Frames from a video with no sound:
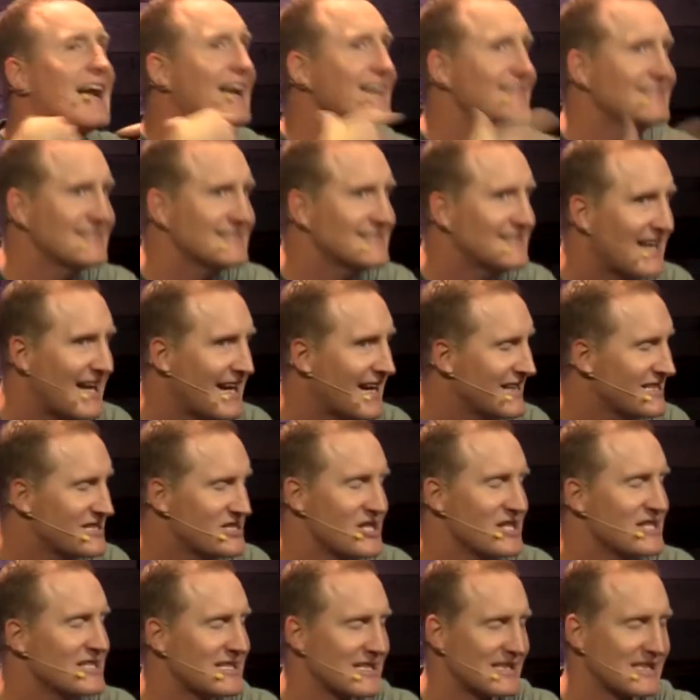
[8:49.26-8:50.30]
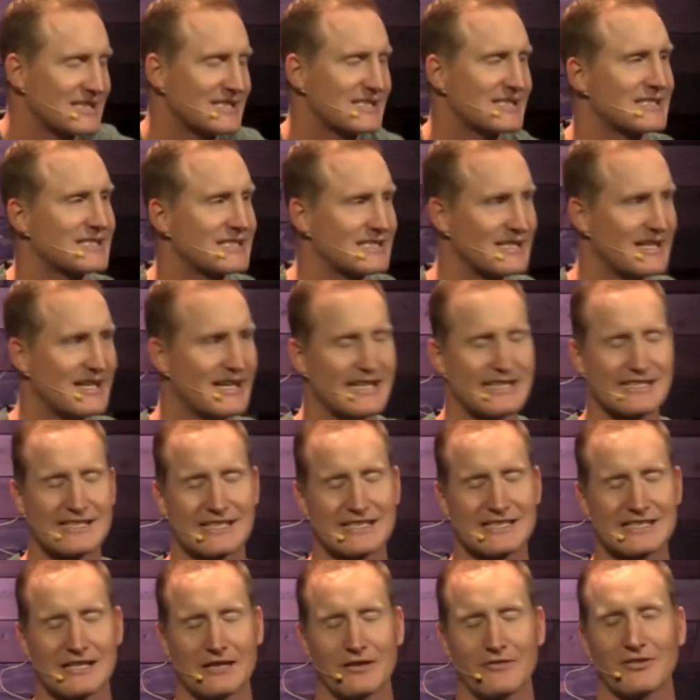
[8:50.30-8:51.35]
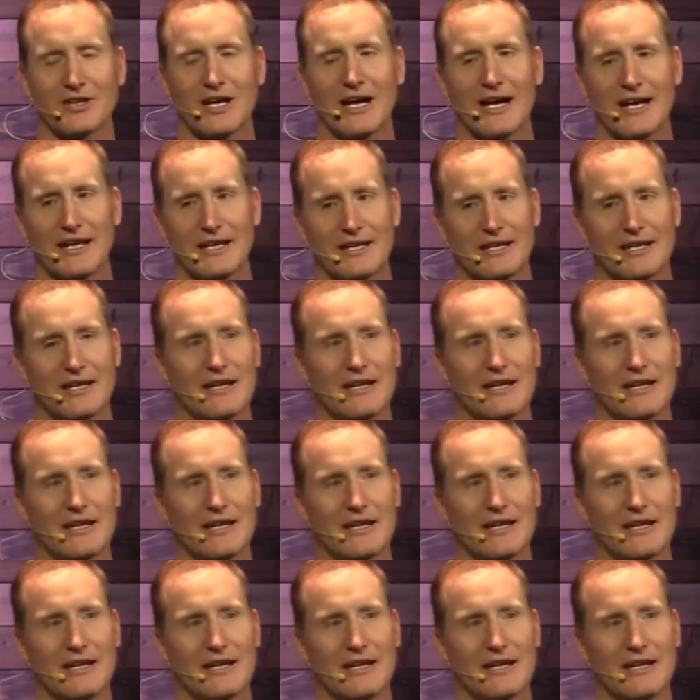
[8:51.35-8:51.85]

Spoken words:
deny Jesus as the Son of God.